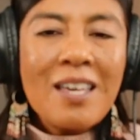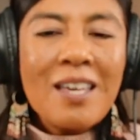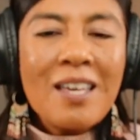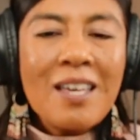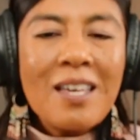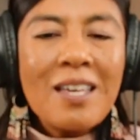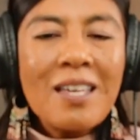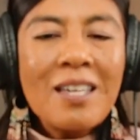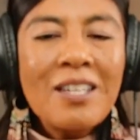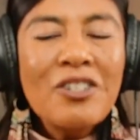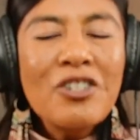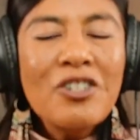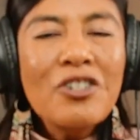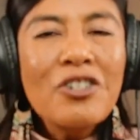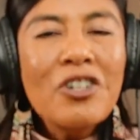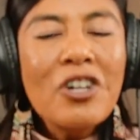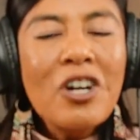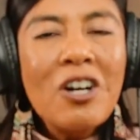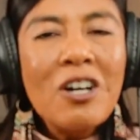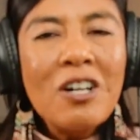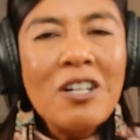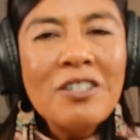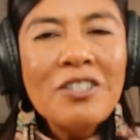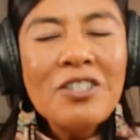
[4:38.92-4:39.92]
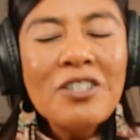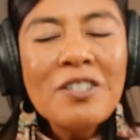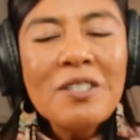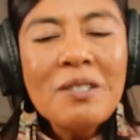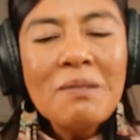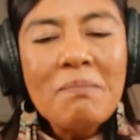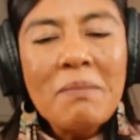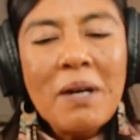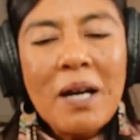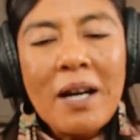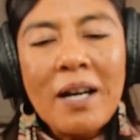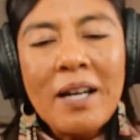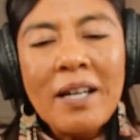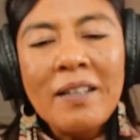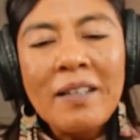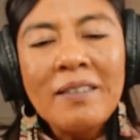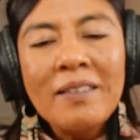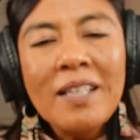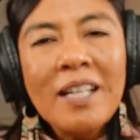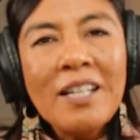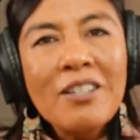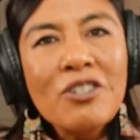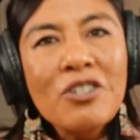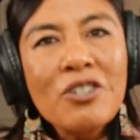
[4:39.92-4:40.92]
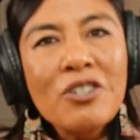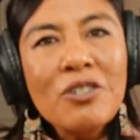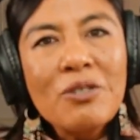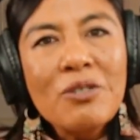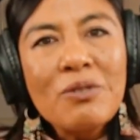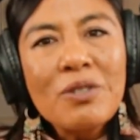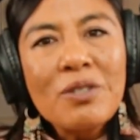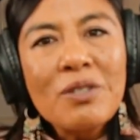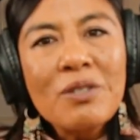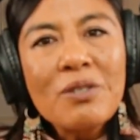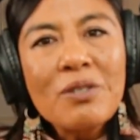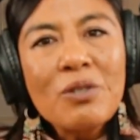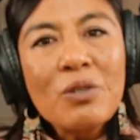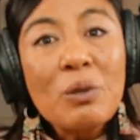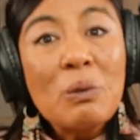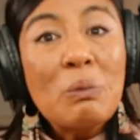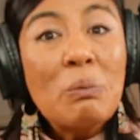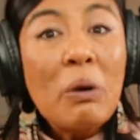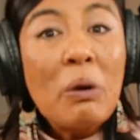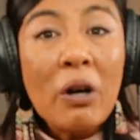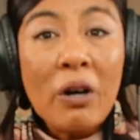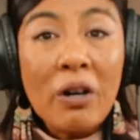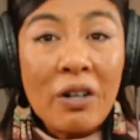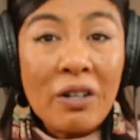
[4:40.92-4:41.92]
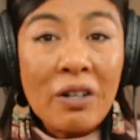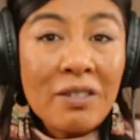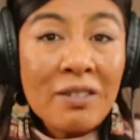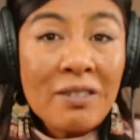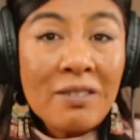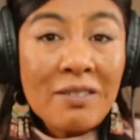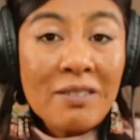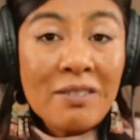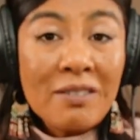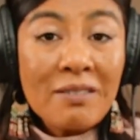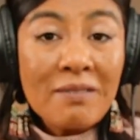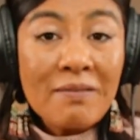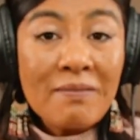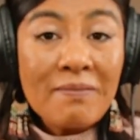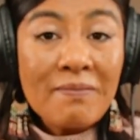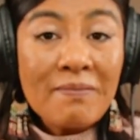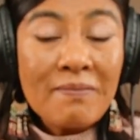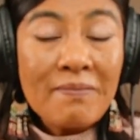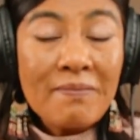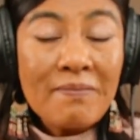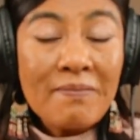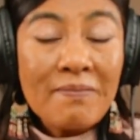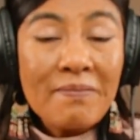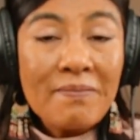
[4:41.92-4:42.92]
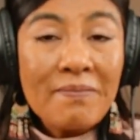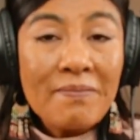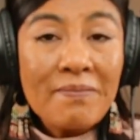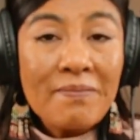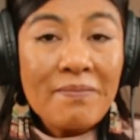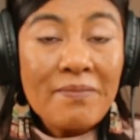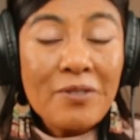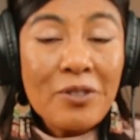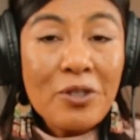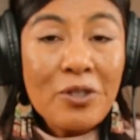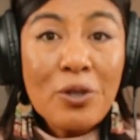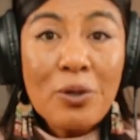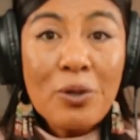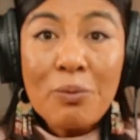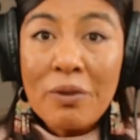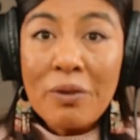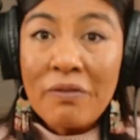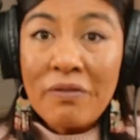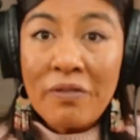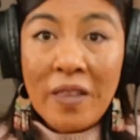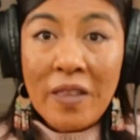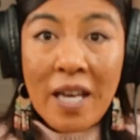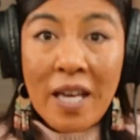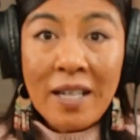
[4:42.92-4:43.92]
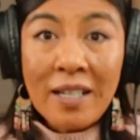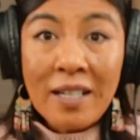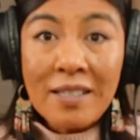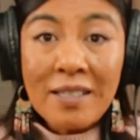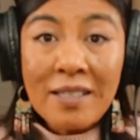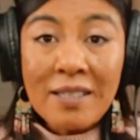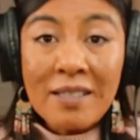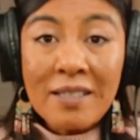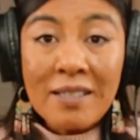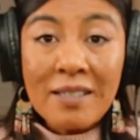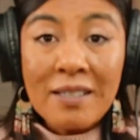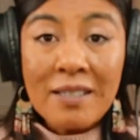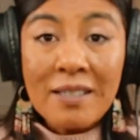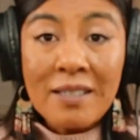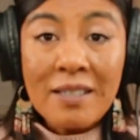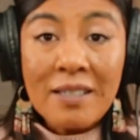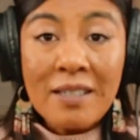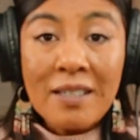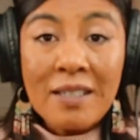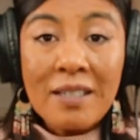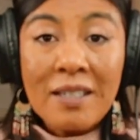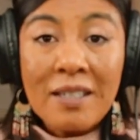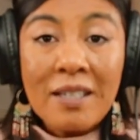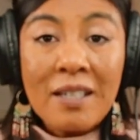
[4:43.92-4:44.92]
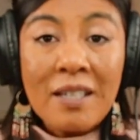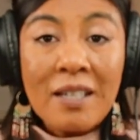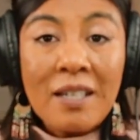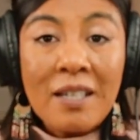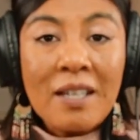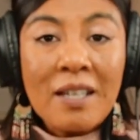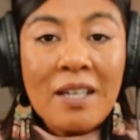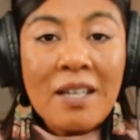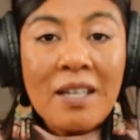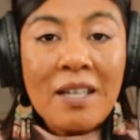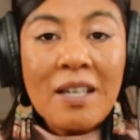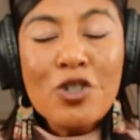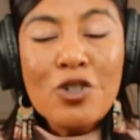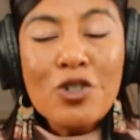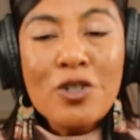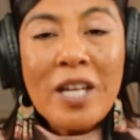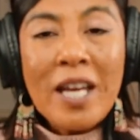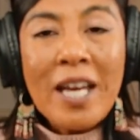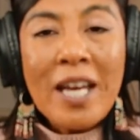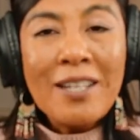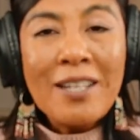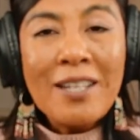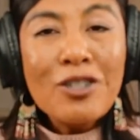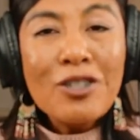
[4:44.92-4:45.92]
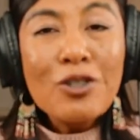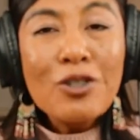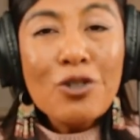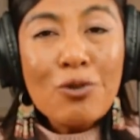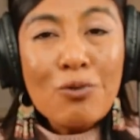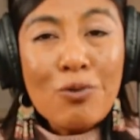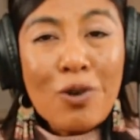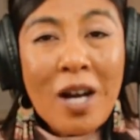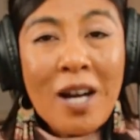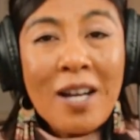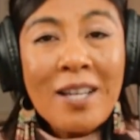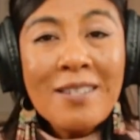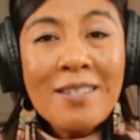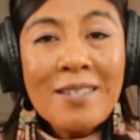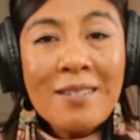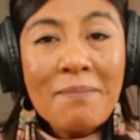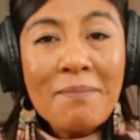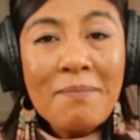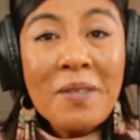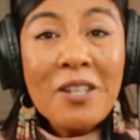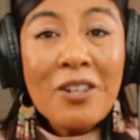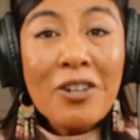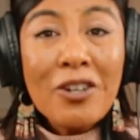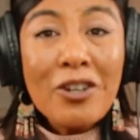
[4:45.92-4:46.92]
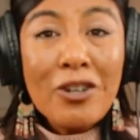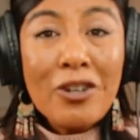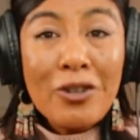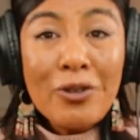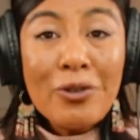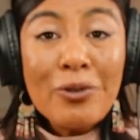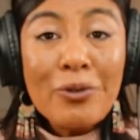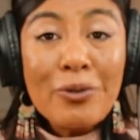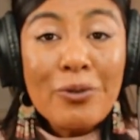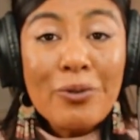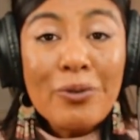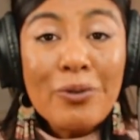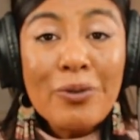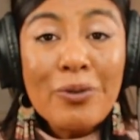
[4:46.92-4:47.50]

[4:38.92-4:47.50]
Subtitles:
It's your conscious mind that chooses to pause, to reflect, and to try something new